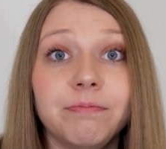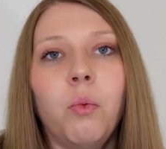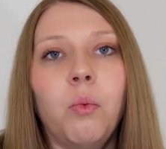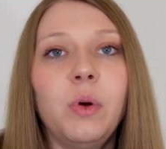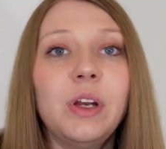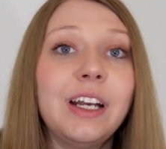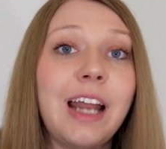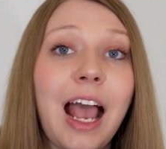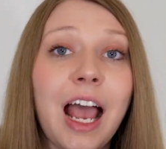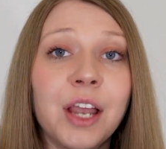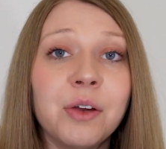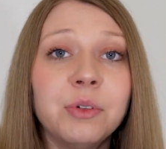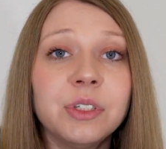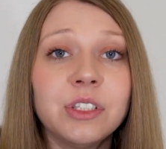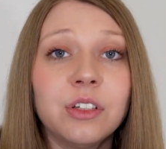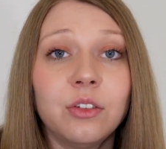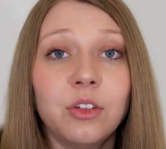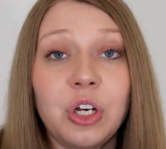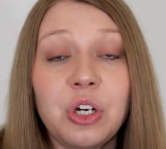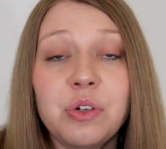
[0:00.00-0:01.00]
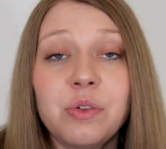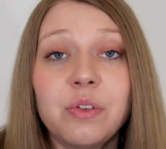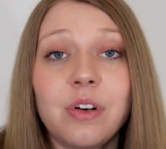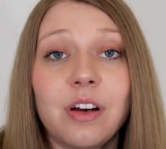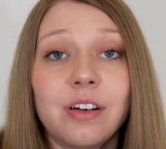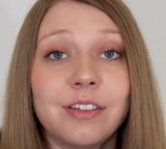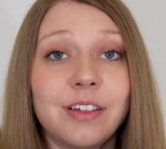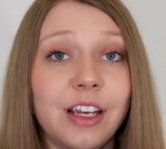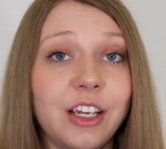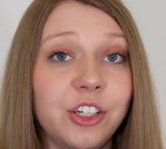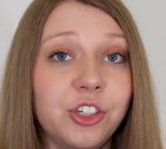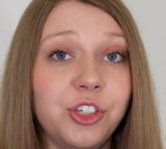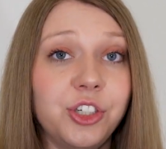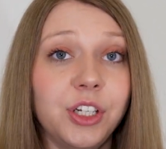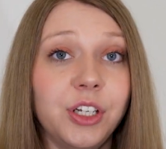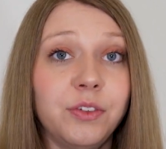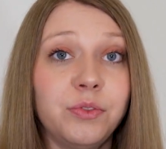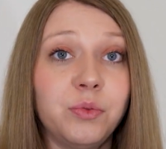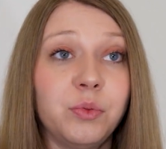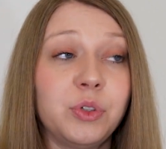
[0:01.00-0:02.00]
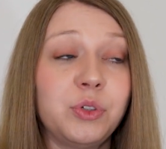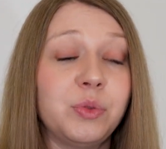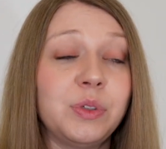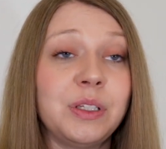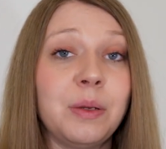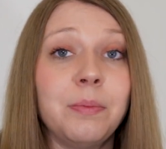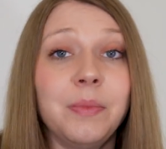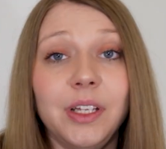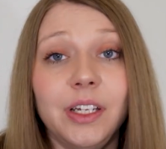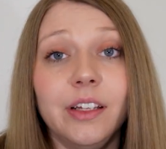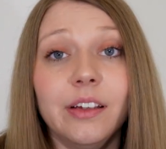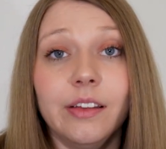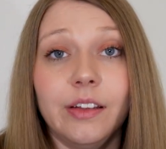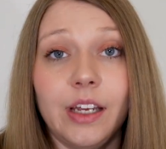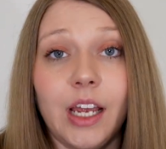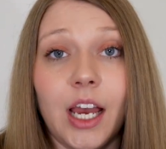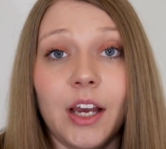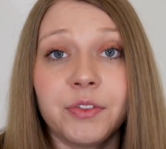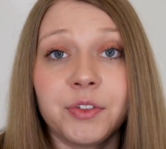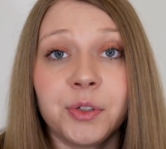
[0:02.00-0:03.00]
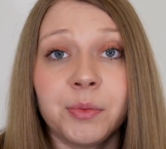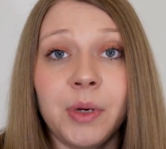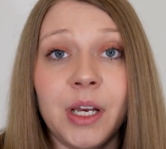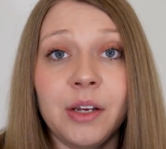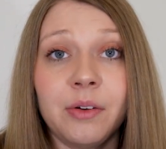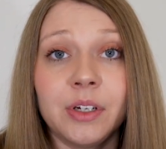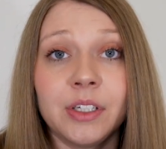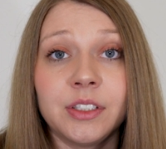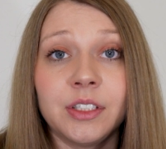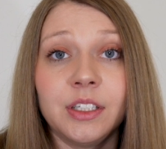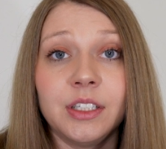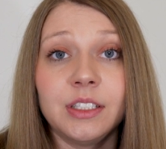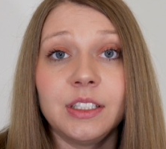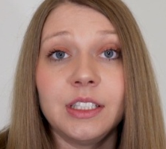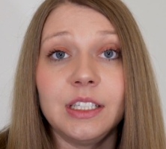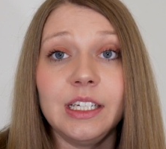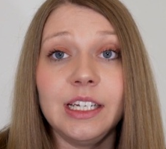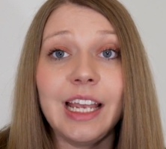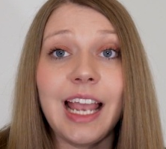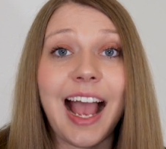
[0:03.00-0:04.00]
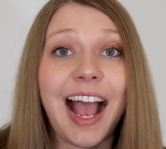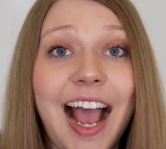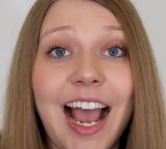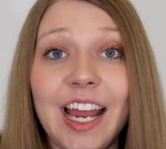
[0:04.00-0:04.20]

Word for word: When I was alone on night shift, which was immediately after my residency,